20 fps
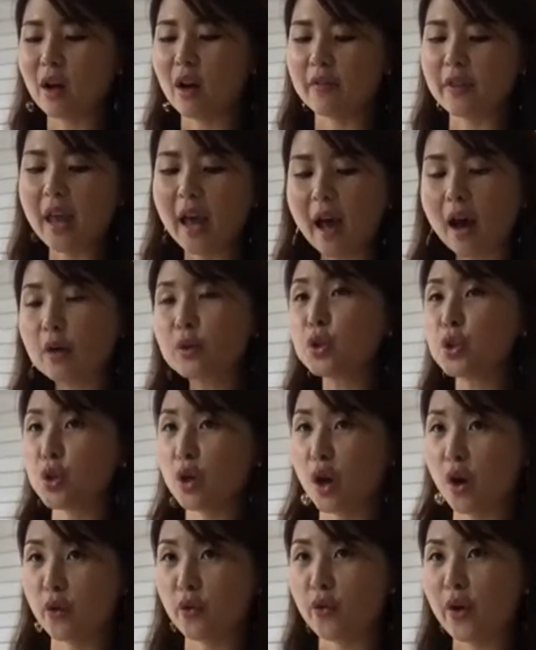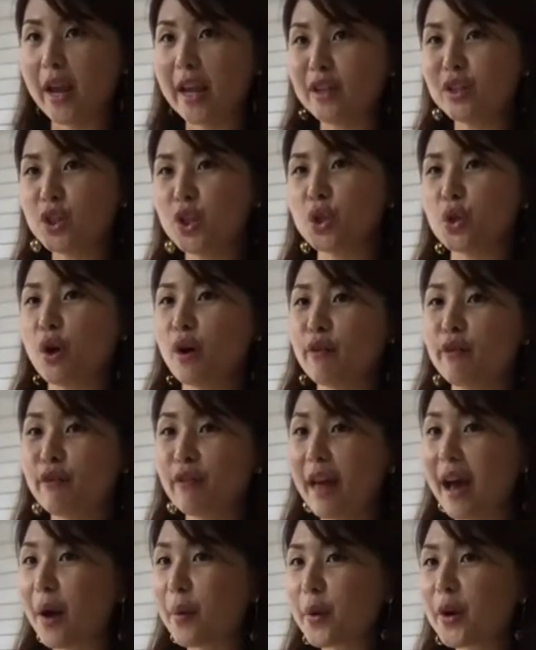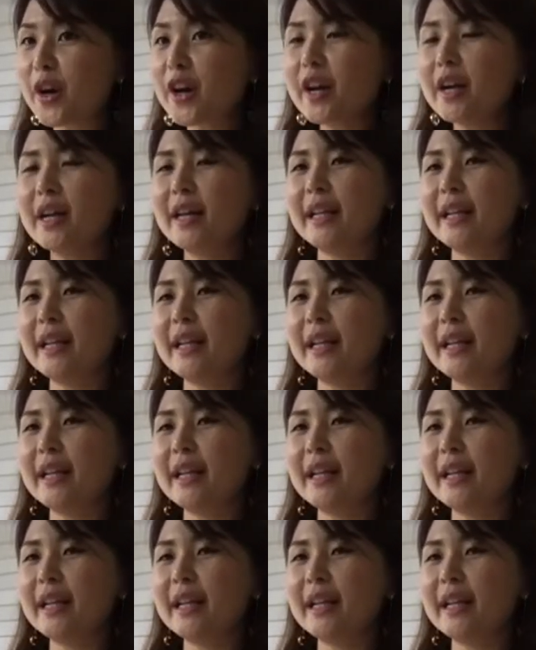on how to arrange your flower